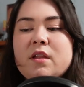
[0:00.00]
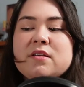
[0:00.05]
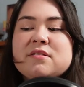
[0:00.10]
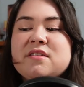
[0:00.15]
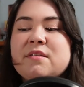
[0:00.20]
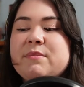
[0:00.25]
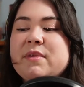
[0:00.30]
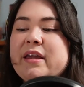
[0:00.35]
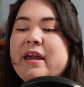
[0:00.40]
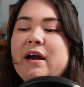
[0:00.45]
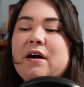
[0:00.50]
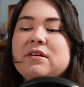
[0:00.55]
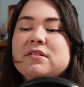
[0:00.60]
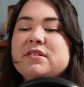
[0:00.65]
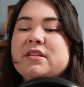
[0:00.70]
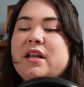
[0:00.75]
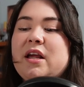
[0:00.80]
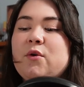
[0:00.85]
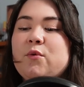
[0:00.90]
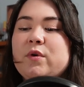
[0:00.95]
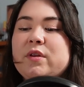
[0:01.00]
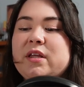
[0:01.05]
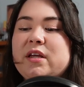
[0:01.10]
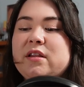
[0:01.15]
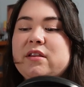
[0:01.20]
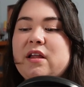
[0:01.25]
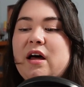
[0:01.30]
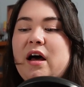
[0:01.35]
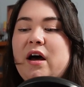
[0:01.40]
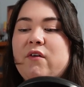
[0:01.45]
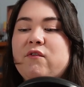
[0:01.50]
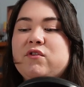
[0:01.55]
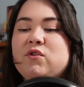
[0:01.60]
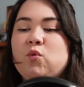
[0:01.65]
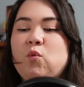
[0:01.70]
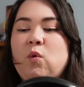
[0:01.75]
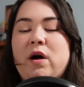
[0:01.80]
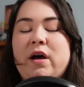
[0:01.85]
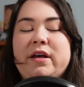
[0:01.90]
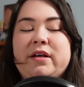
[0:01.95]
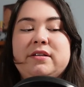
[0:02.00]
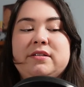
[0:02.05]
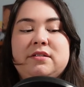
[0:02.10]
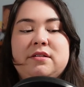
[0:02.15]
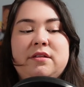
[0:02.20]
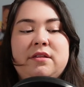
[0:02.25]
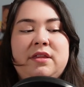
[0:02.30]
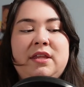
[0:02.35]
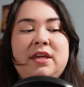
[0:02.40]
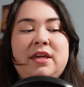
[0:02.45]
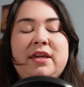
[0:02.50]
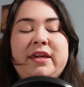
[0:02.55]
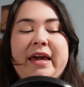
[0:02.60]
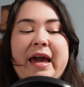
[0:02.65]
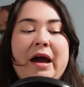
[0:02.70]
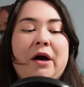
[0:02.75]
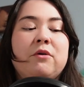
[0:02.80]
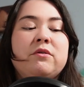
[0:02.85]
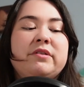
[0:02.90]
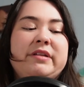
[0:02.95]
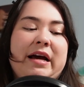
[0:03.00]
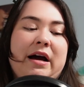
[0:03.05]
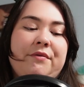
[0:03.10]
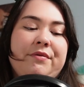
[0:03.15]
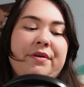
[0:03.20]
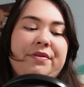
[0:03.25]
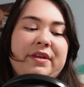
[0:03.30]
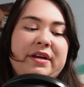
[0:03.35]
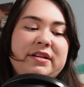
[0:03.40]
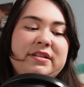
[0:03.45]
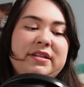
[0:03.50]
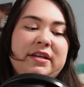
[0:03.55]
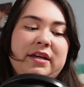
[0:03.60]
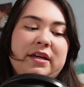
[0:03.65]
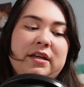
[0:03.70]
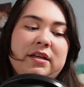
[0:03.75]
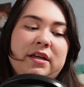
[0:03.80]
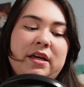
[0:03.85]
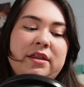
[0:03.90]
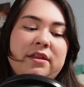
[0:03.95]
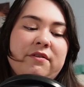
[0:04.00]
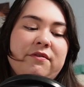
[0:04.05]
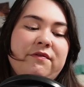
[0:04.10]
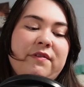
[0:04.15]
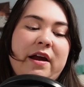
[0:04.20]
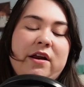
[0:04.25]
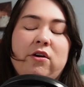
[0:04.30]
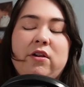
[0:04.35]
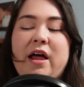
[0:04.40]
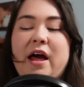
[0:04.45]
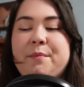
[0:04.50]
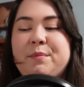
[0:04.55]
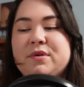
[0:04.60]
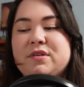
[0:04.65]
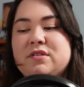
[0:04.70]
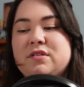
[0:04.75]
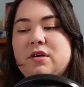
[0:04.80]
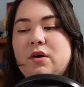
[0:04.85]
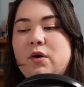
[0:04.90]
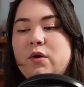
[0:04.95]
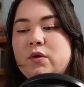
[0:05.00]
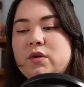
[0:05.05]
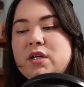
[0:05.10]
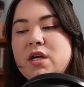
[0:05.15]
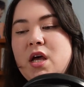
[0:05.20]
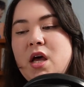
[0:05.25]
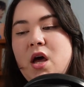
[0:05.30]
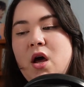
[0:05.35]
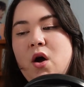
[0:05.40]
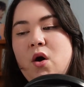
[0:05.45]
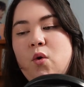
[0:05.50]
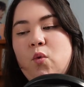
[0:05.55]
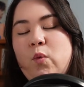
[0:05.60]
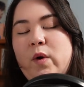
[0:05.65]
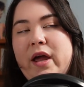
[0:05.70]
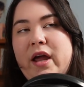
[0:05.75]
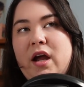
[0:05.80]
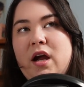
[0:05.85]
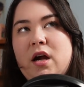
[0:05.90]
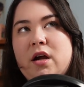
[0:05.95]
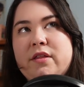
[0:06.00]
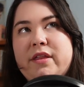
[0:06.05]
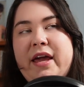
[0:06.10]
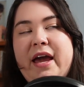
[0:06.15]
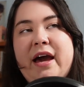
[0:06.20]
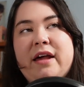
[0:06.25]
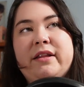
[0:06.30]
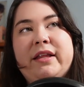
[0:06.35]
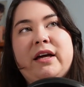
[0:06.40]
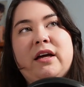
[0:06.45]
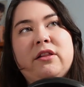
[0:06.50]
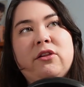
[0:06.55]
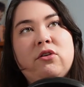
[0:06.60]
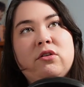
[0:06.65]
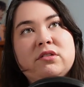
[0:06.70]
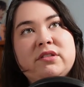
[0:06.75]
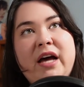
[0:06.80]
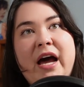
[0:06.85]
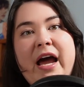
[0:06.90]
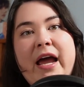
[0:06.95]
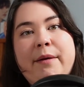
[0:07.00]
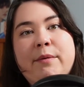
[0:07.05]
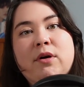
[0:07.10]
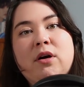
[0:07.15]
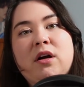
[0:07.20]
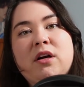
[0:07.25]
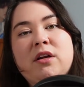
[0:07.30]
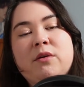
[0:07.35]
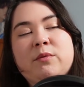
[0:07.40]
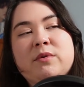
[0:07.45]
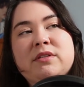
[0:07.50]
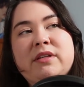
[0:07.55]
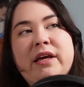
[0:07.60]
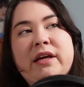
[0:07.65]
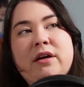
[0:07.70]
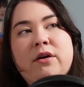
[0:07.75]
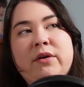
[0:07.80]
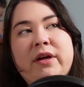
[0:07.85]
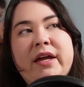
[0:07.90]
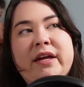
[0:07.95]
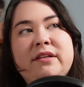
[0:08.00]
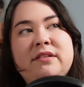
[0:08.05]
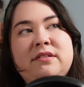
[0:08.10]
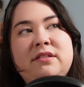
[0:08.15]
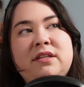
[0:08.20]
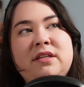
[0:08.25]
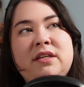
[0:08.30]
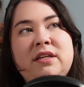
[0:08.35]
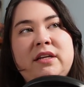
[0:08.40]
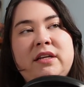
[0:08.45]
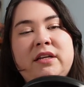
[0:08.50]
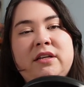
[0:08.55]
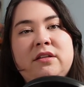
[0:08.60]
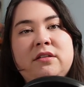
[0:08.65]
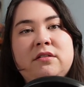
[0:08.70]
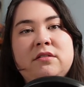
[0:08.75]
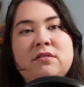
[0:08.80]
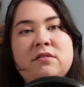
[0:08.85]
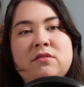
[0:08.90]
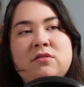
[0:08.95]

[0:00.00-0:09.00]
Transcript: something else that I really loved was the countdown that they did in the final episode where they had like a little timer on it was like okay D2